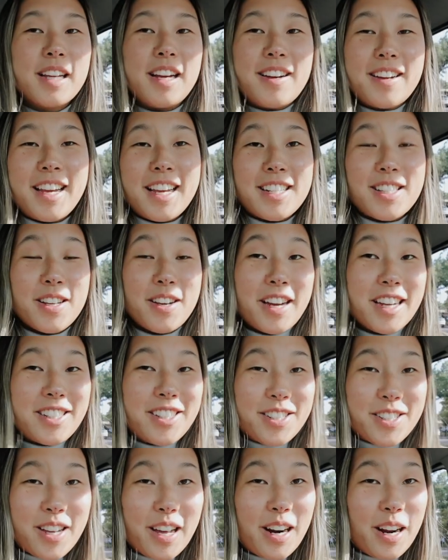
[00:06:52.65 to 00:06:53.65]
Okay, so I
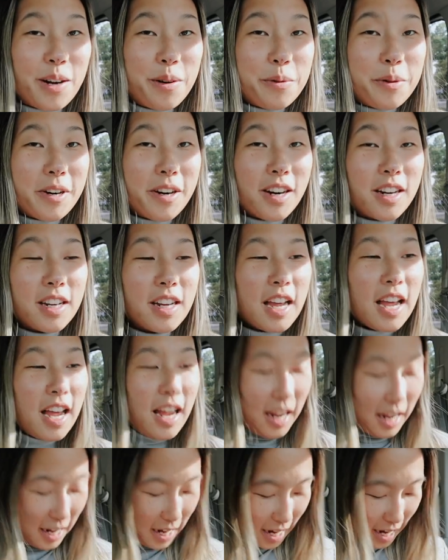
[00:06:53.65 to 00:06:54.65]
just got out of work
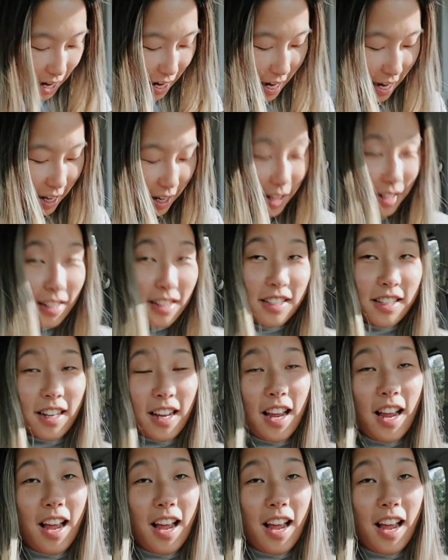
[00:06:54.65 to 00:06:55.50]
and